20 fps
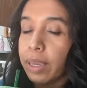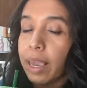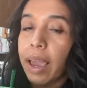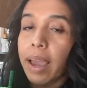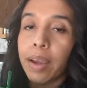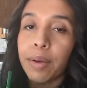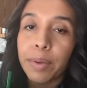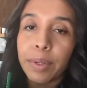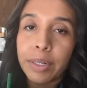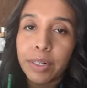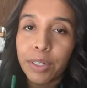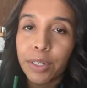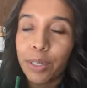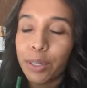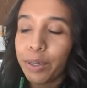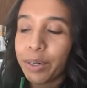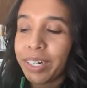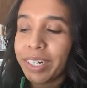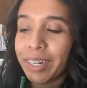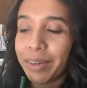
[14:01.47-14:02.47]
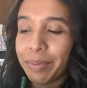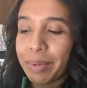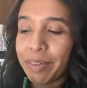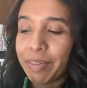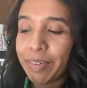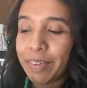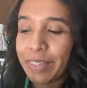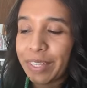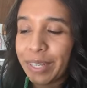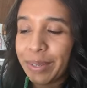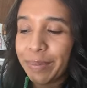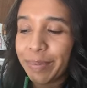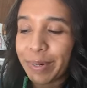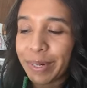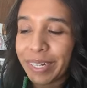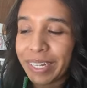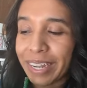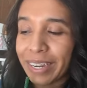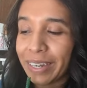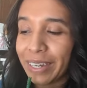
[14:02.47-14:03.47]
yeah, I wanted to lower down my
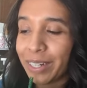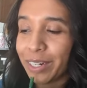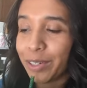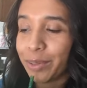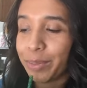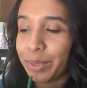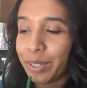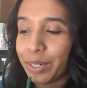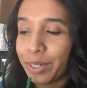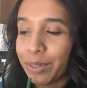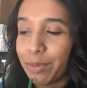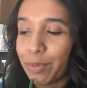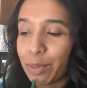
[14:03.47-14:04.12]
15% contribution